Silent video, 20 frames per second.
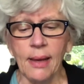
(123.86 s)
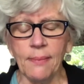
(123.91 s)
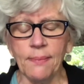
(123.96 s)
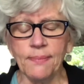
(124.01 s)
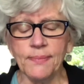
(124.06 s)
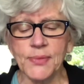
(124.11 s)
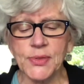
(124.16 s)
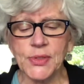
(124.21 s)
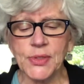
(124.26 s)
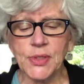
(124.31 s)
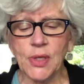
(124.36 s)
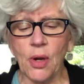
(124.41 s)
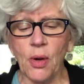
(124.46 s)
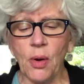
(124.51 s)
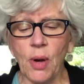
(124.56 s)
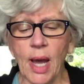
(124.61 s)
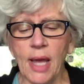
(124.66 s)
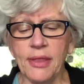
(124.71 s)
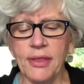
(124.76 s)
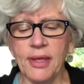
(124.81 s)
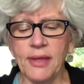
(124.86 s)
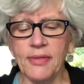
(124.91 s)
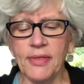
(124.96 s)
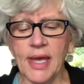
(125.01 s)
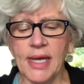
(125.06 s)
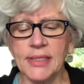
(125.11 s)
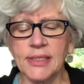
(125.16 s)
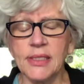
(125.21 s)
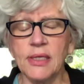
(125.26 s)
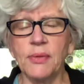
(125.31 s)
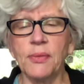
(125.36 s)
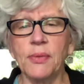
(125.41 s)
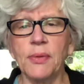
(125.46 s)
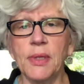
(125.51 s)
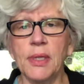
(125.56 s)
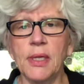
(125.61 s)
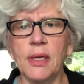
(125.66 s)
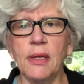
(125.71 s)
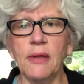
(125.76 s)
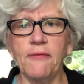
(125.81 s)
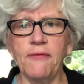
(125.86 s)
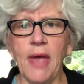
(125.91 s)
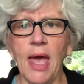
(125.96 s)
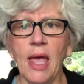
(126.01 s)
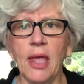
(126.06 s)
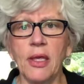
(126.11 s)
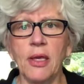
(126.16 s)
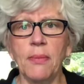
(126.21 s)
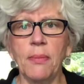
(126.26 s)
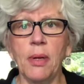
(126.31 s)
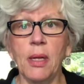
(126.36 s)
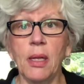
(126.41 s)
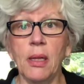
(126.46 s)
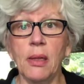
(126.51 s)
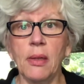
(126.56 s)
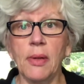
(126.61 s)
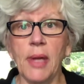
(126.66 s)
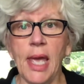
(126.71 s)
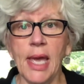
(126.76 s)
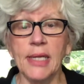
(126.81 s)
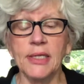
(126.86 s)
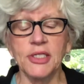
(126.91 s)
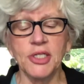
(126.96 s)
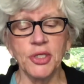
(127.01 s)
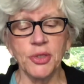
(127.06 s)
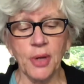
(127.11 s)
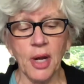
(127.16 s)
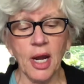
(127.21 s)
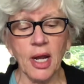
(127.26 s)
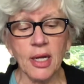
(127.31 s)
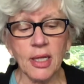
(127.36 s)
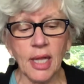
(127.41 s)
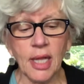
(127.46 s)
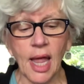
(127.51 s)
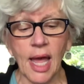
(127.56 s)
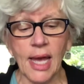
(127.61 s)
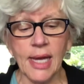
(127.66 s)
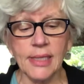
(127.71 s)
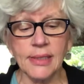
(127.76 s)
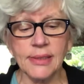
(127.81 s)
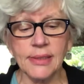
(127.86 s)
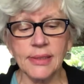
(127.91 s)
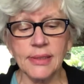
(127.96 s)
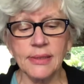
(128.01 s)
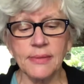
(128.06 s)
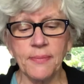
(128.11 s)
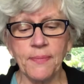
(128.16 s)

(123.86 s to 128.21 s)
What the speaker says: So I think that's a real valuable end to our class.